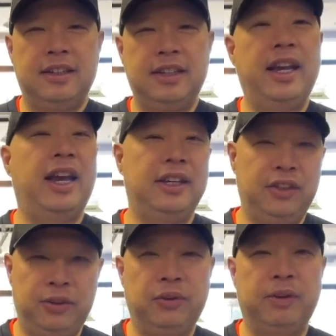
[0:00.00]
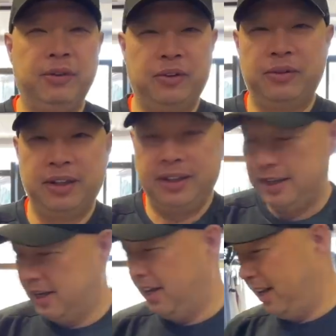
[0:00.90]
yeah, you know where I'm going with it.
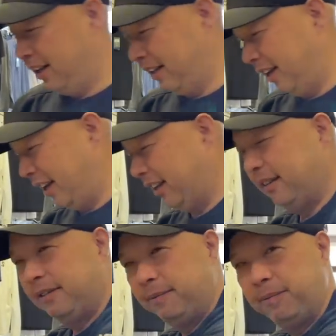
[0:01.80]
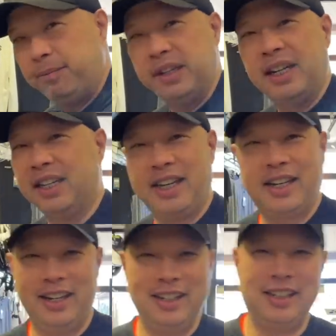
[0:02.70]
But not
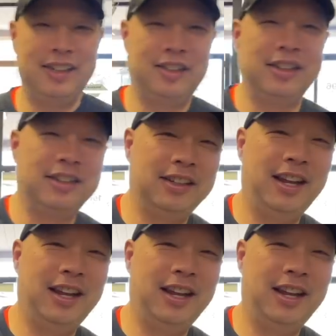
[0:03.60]
that kind of tension.